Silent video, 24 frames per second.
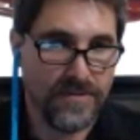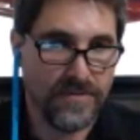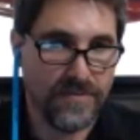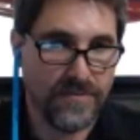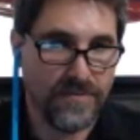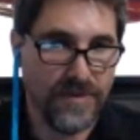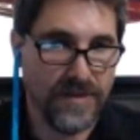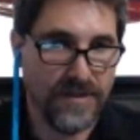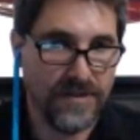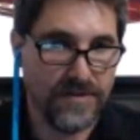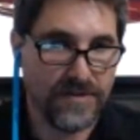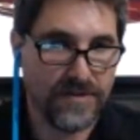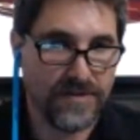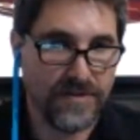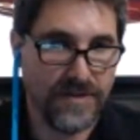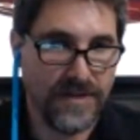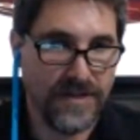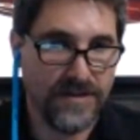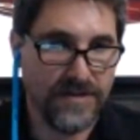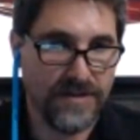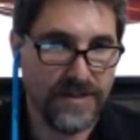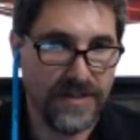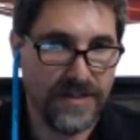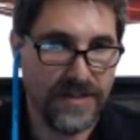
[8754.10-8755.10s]
Well,
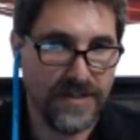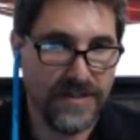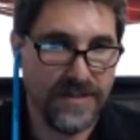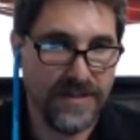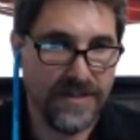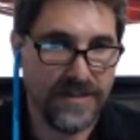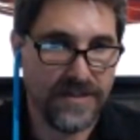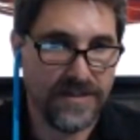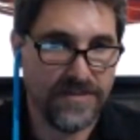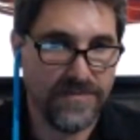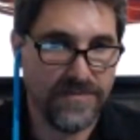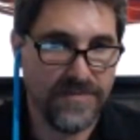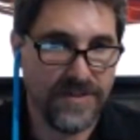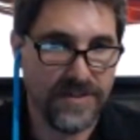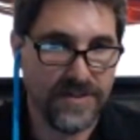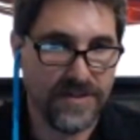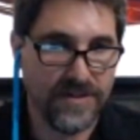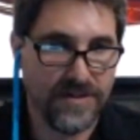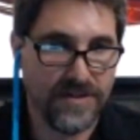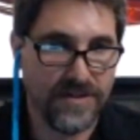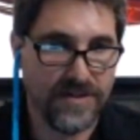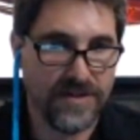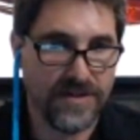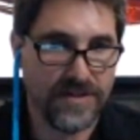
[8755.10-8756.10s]
Gregory, it has been
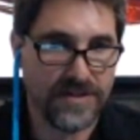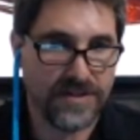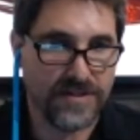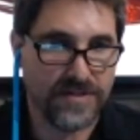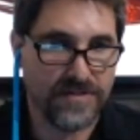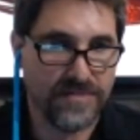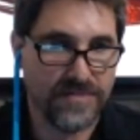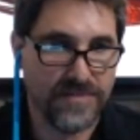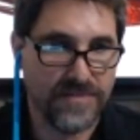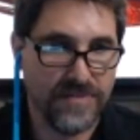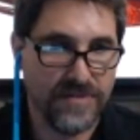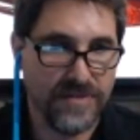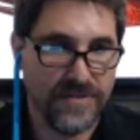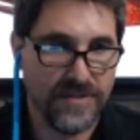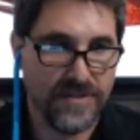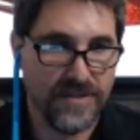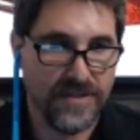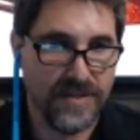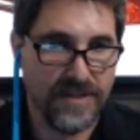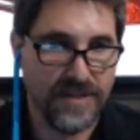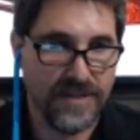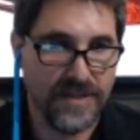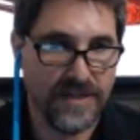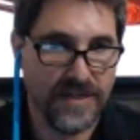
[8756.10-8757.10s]
awesome,
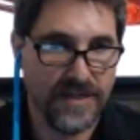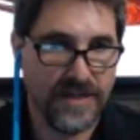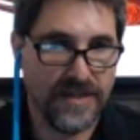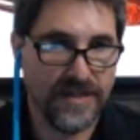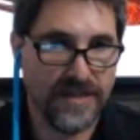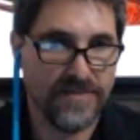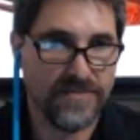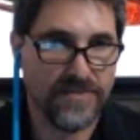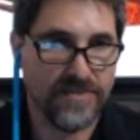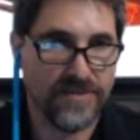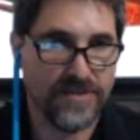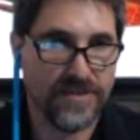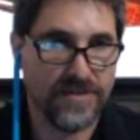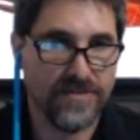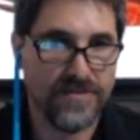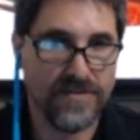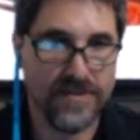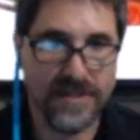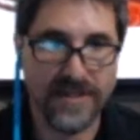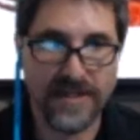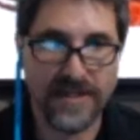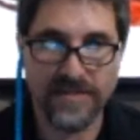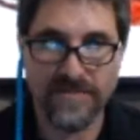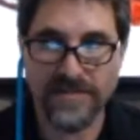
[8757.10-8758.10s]
and I am so
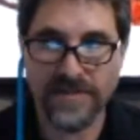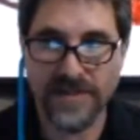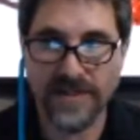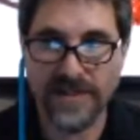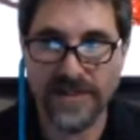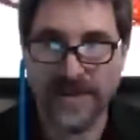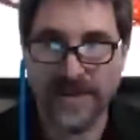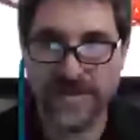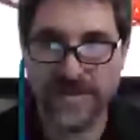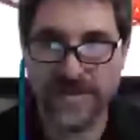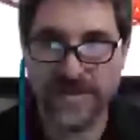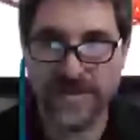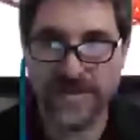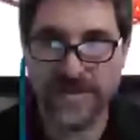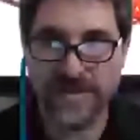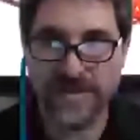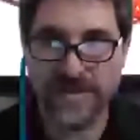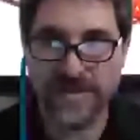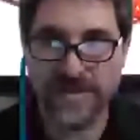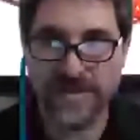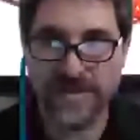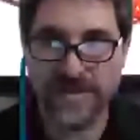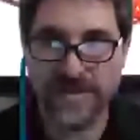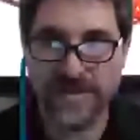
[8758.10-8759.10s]
glad we had you
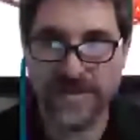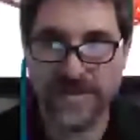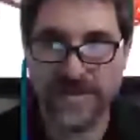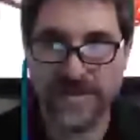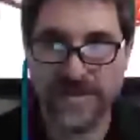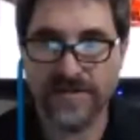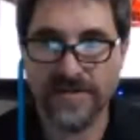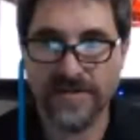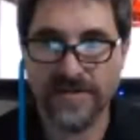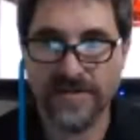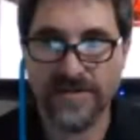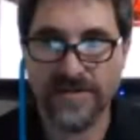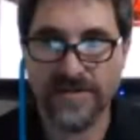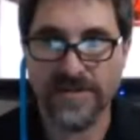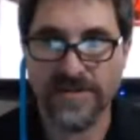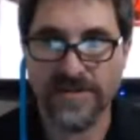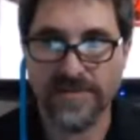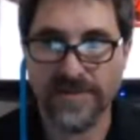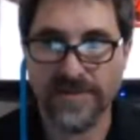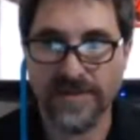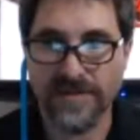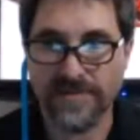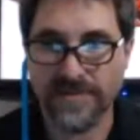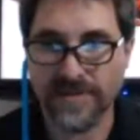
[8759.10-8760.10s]
here on
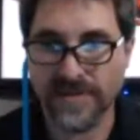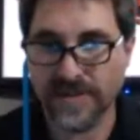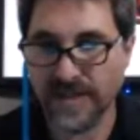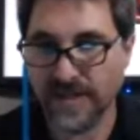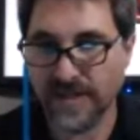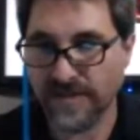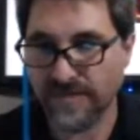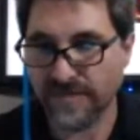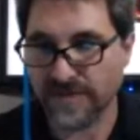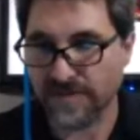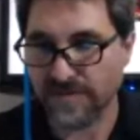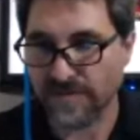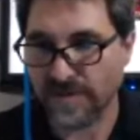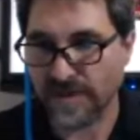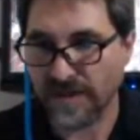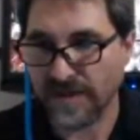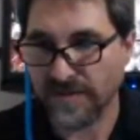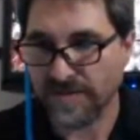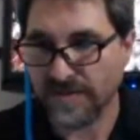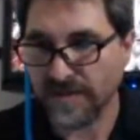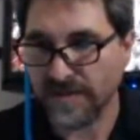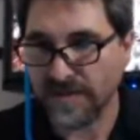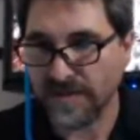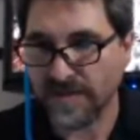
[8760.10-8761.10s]
this, but I'm going to have to
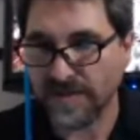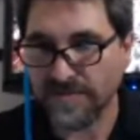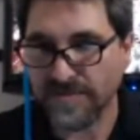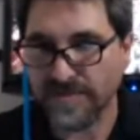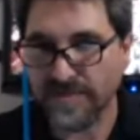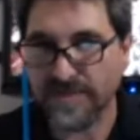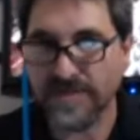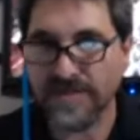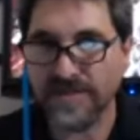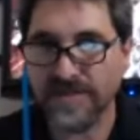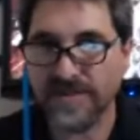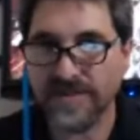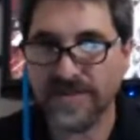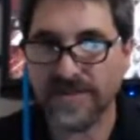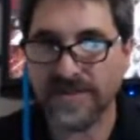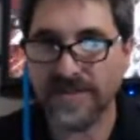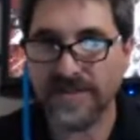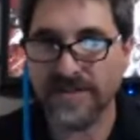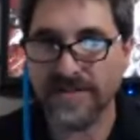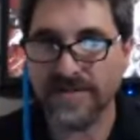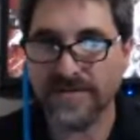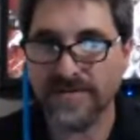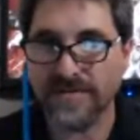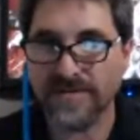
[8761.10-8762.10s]
wrap it up. It's
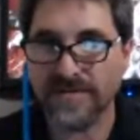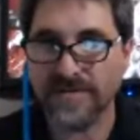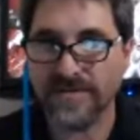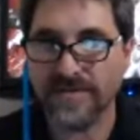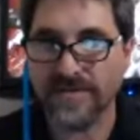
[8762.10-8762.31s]
getting